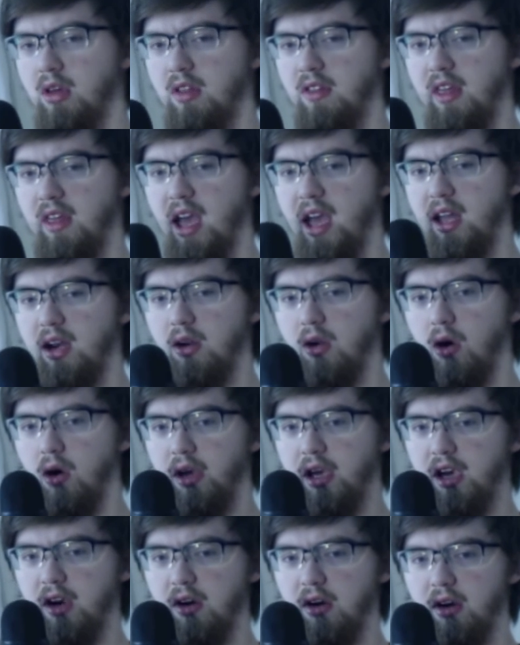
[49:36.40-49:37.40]
the end all
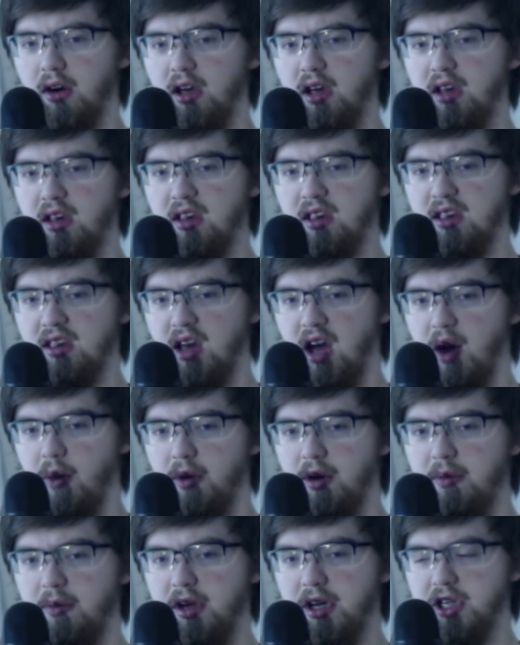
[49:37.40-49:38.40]
here is I
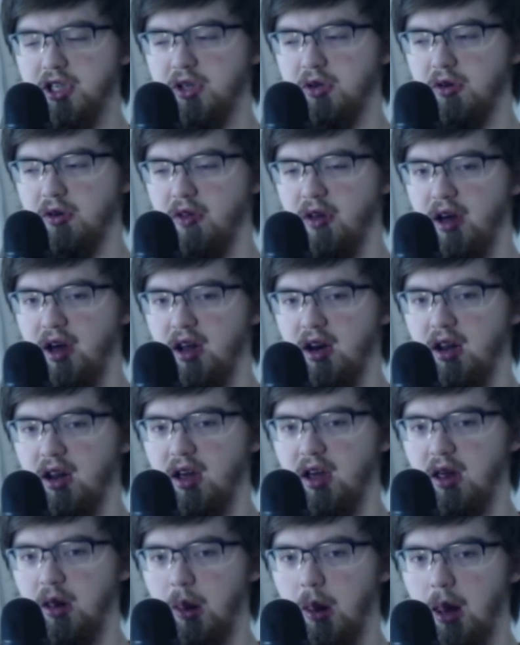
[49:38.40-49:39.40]
want to make sure that
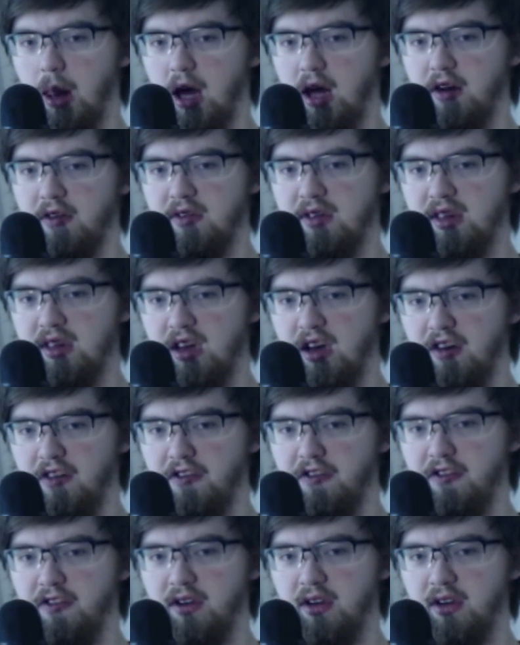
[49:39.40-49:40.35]
a lot of stuff